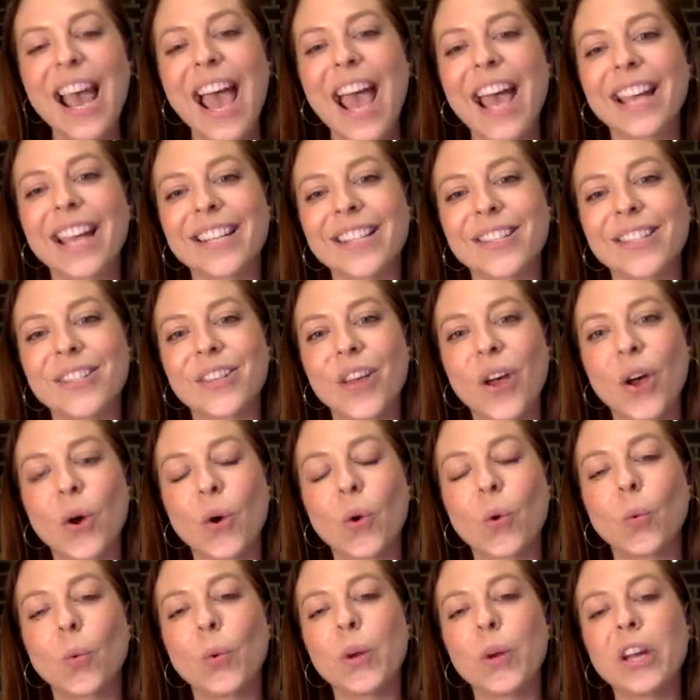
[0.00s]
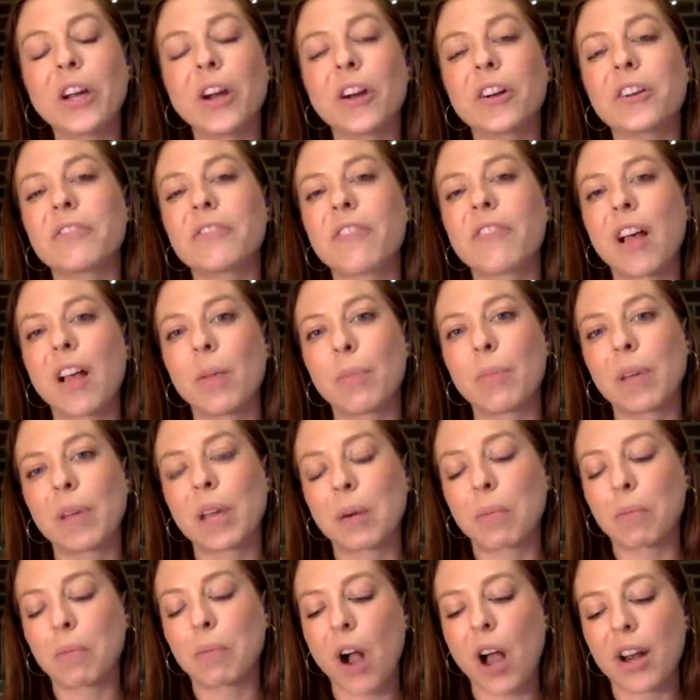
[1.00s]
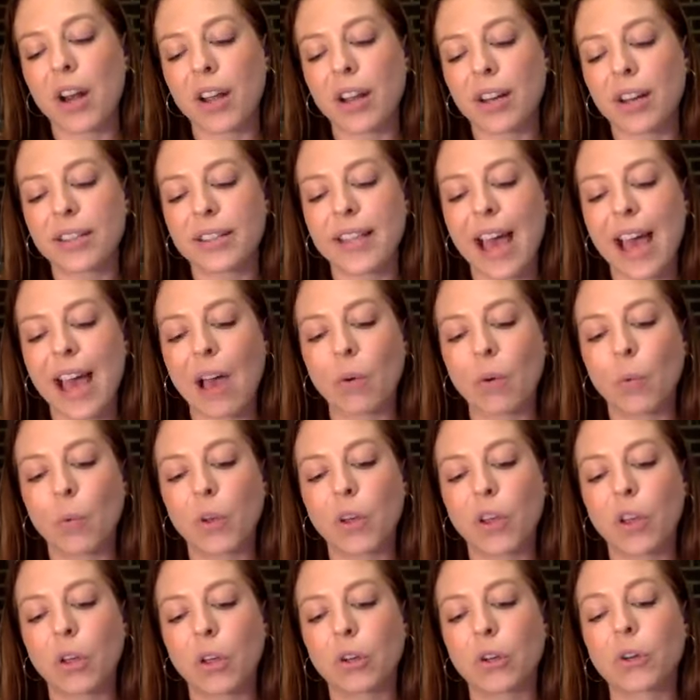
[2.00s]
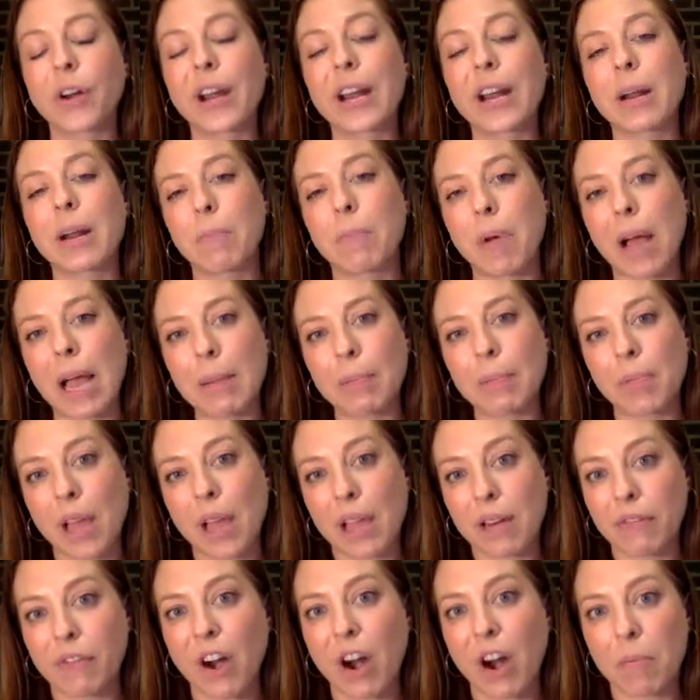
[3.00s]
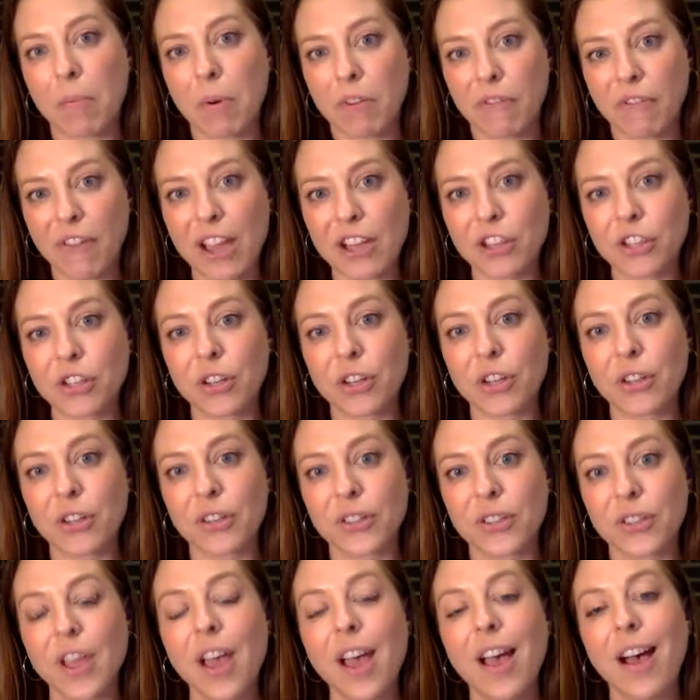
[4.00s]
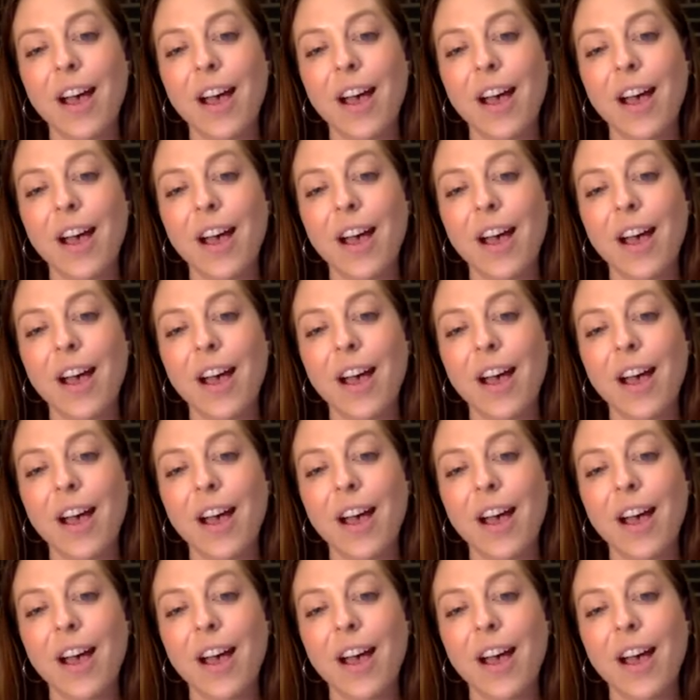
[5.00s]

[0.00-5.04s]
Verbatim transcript: And so we are developing a product that will create a pipeline for our professionals